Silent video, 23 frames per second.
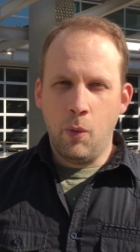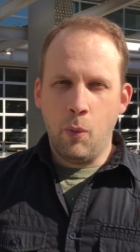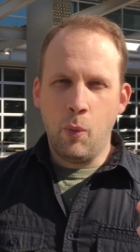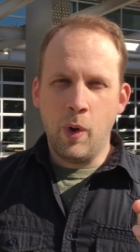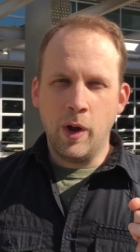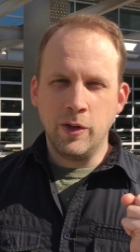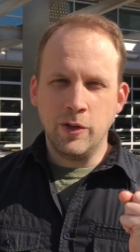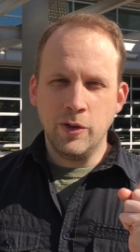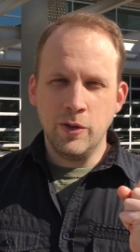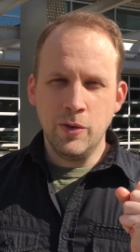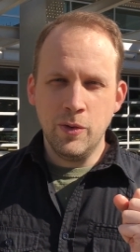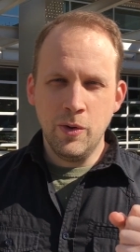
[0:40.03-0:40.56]

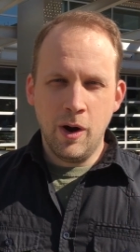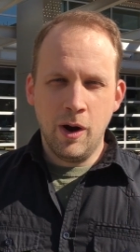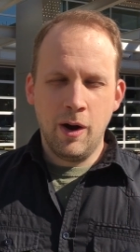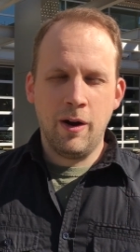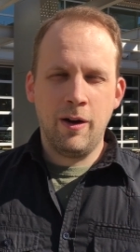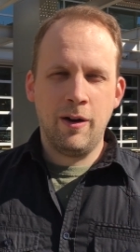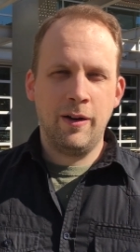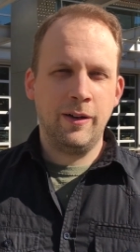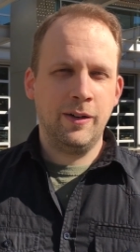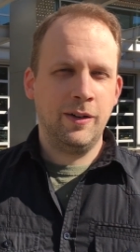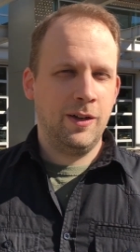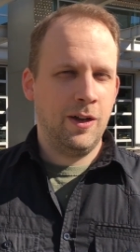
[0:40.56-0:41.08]
when you
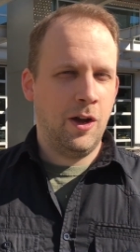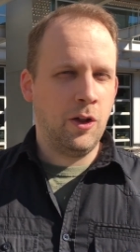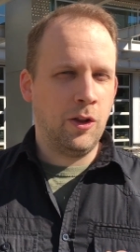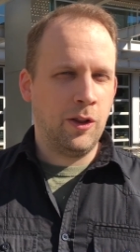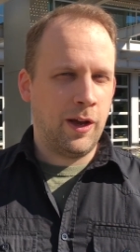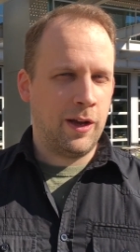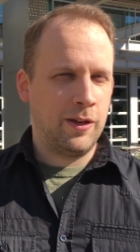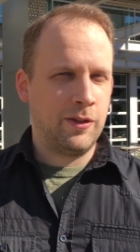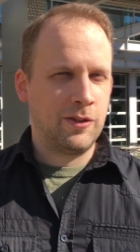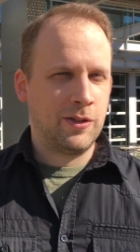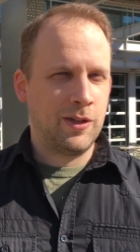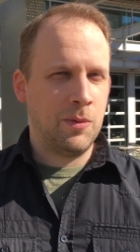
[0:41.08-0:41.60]
are a
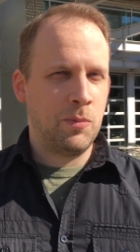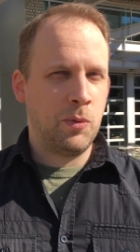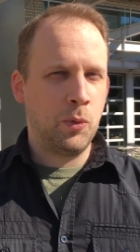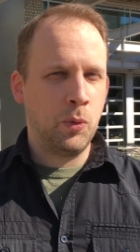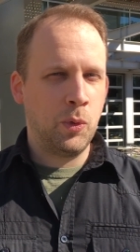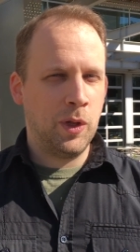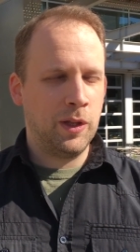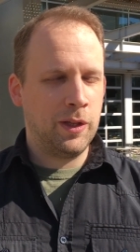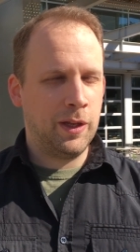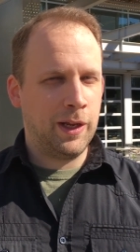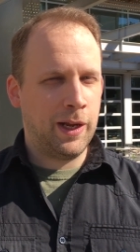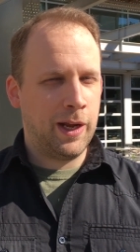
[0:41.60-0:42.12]
lightsaber
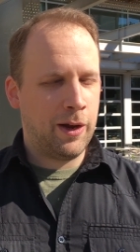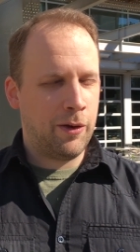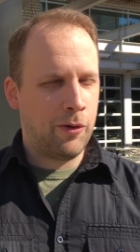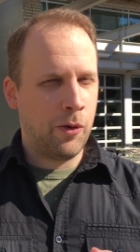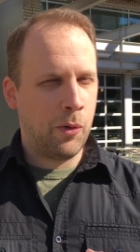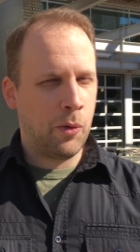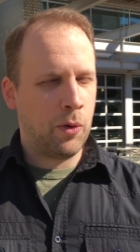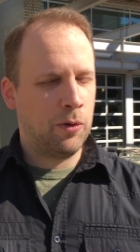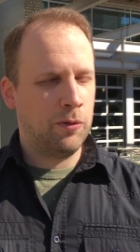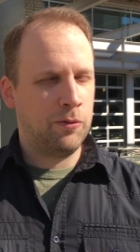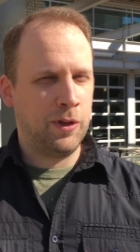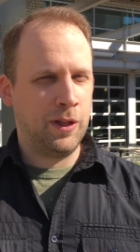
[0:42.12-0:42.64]
wielding
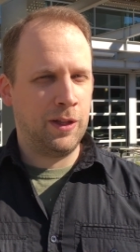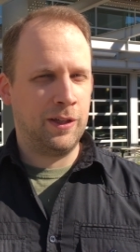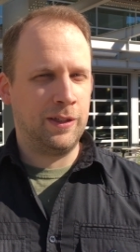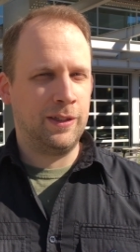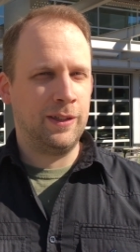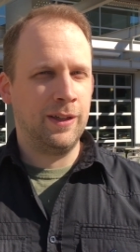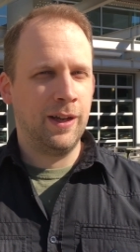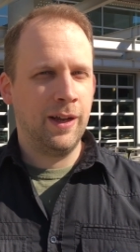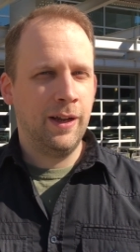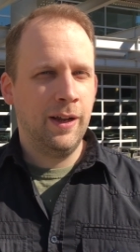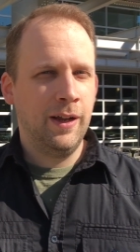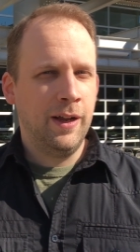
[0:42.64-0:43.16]
hero or
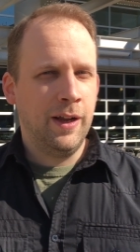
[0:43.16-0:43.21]
villain,